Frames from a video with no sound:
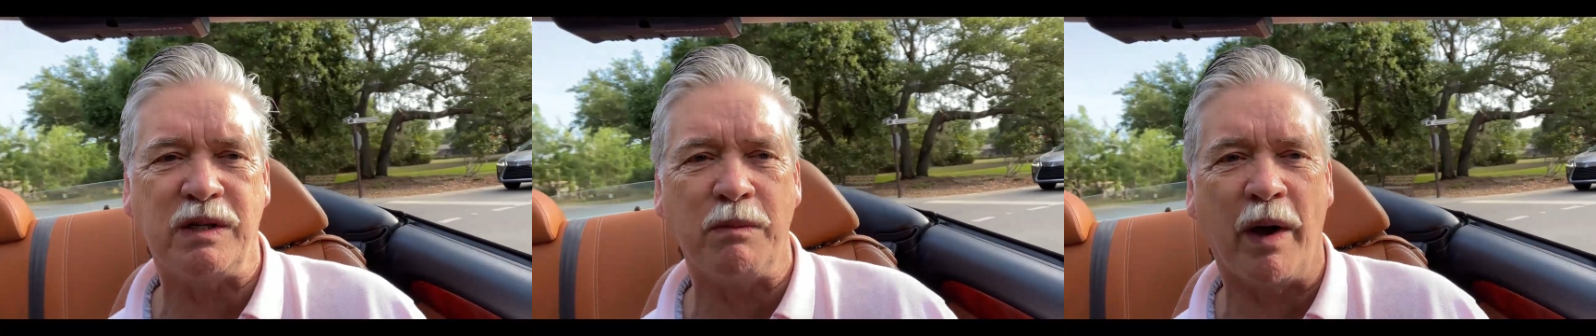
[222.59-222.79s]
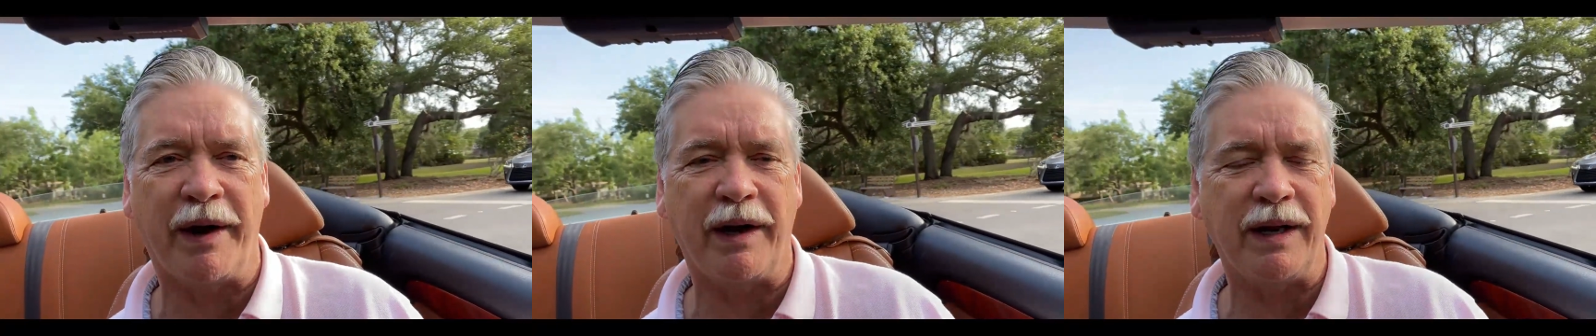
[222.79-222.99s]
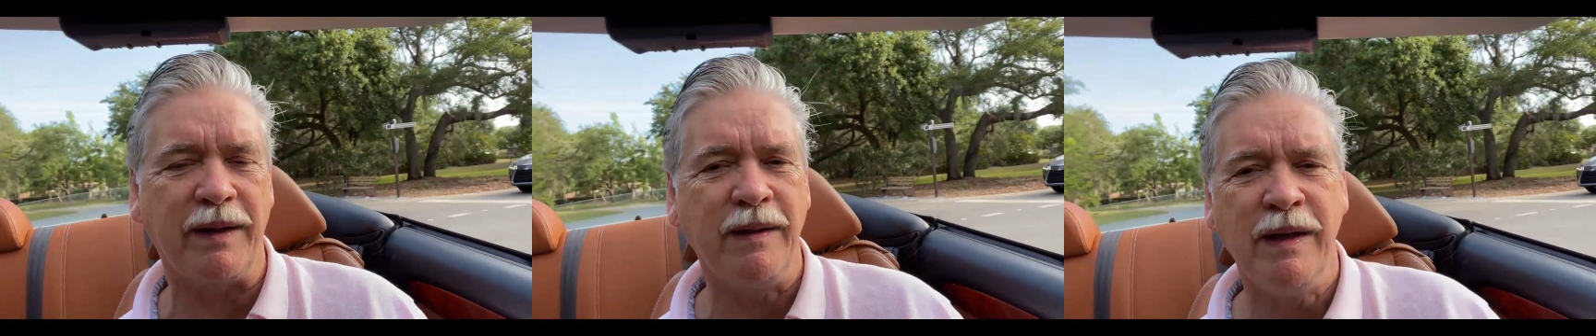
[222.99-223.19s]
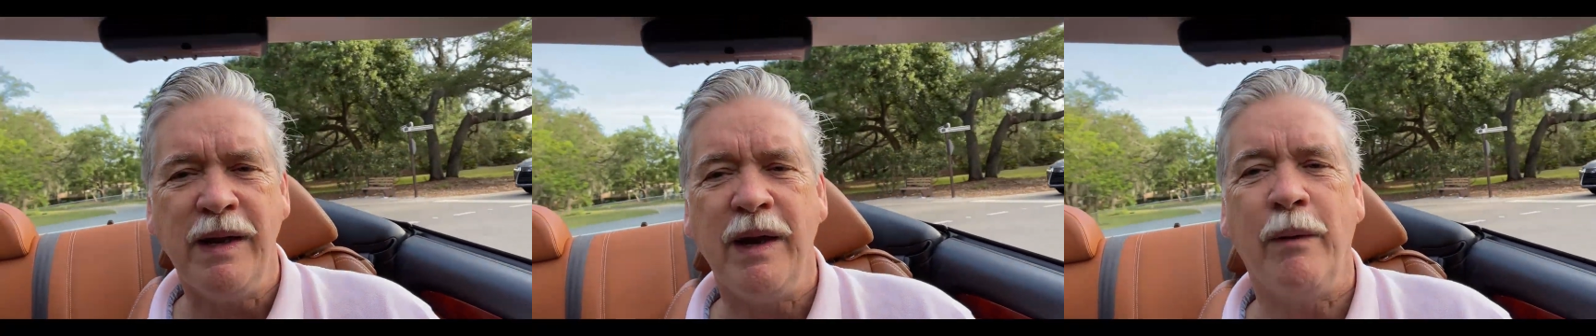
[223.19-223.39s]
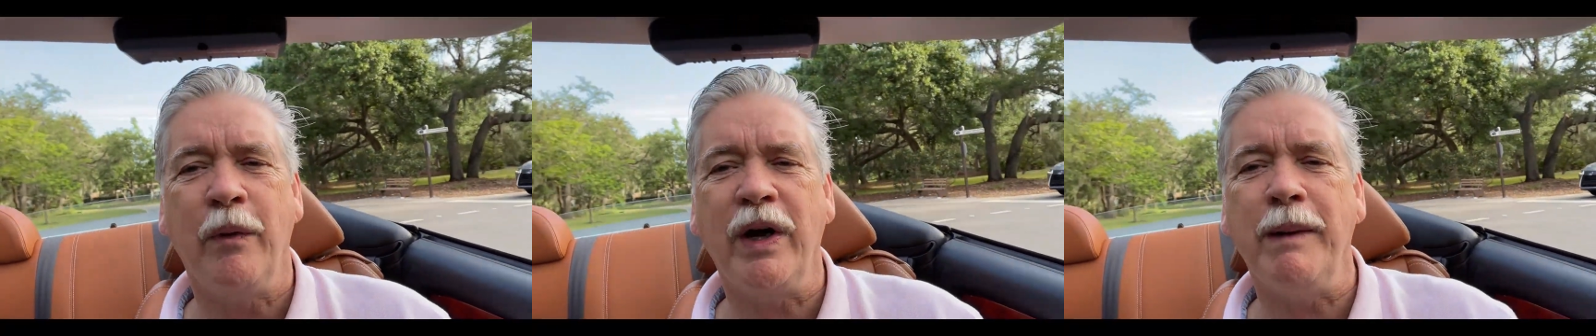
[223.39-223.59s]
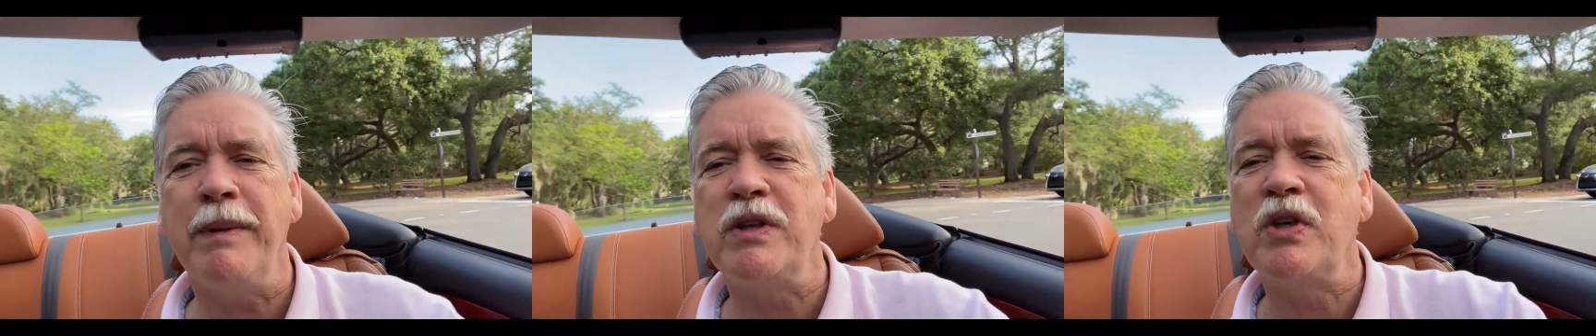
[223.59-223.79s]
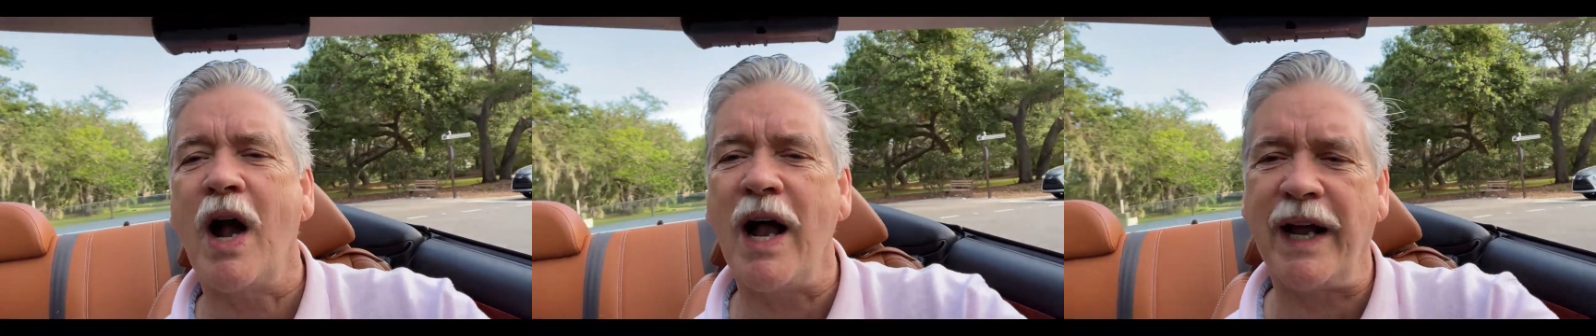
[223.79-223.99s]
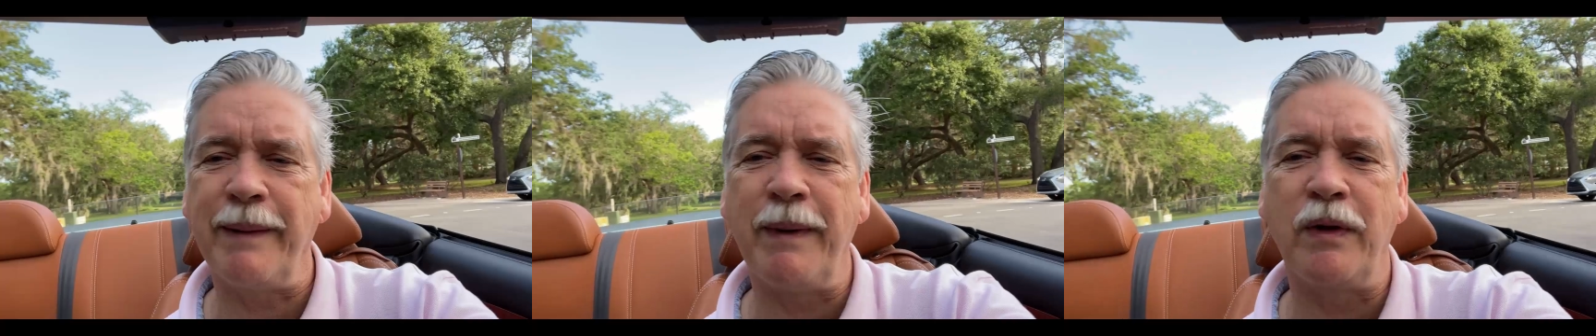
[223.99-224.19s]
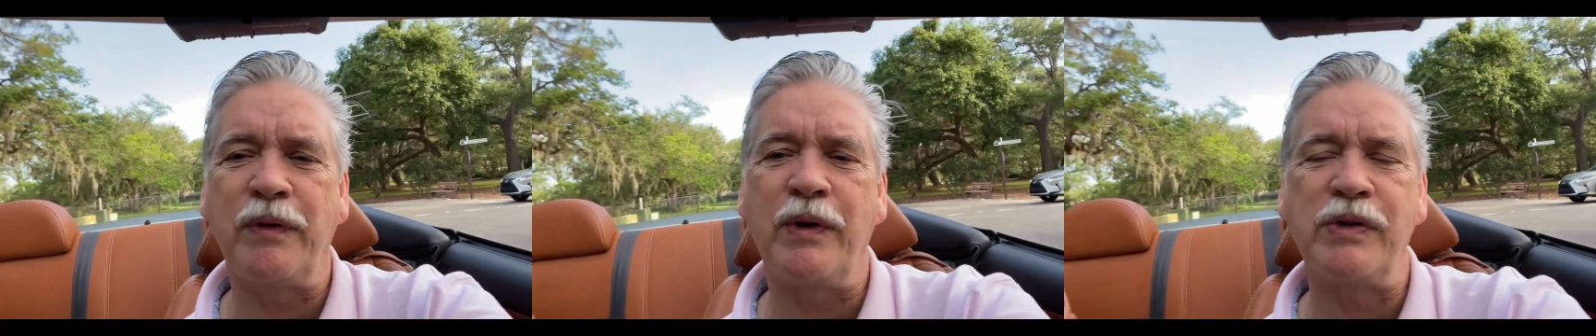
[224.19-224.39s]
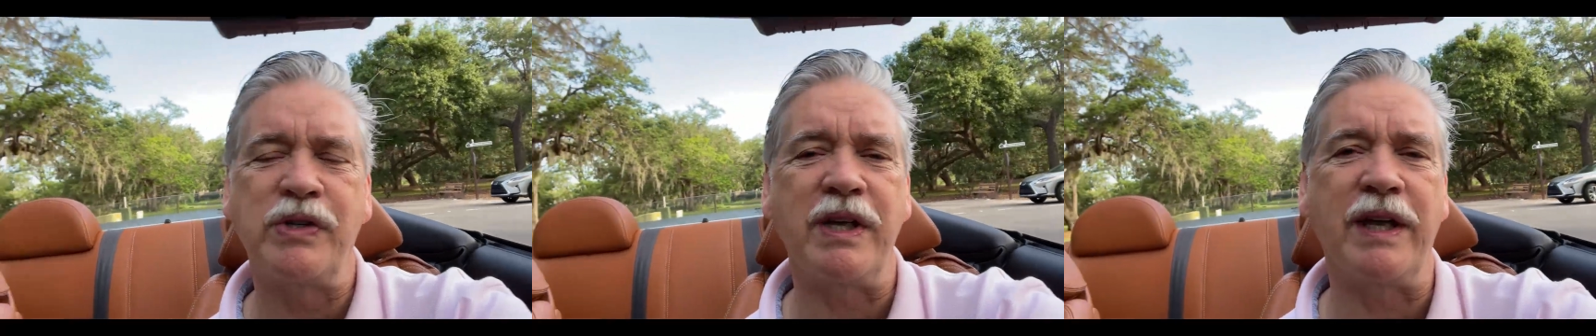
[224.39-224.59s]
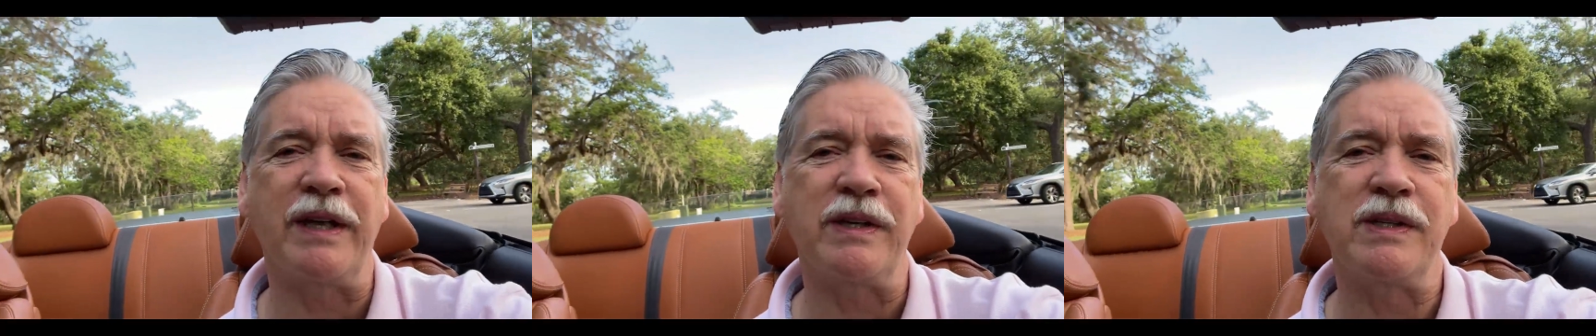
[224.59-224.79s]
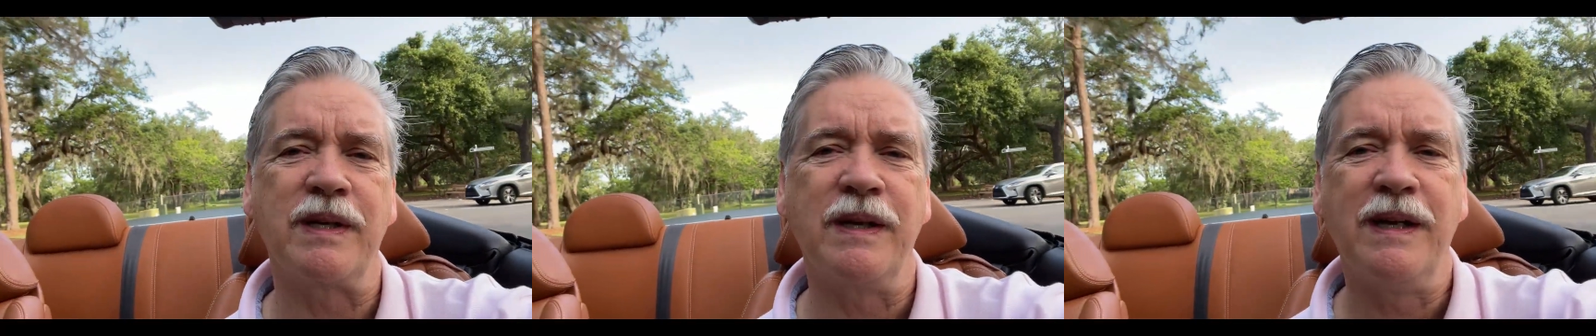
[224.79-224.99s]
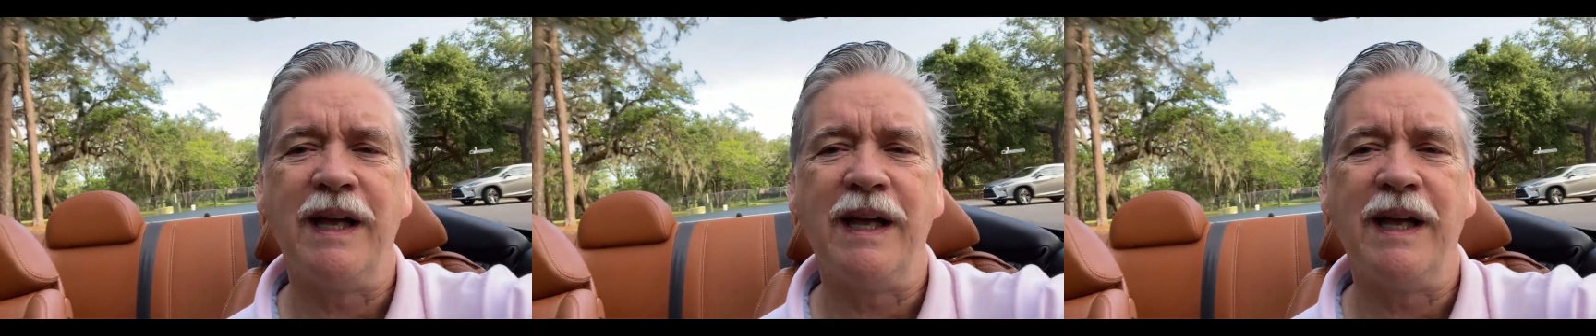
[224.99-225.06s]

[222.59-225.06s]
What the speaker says: modeling. And we're going to be talking about those things.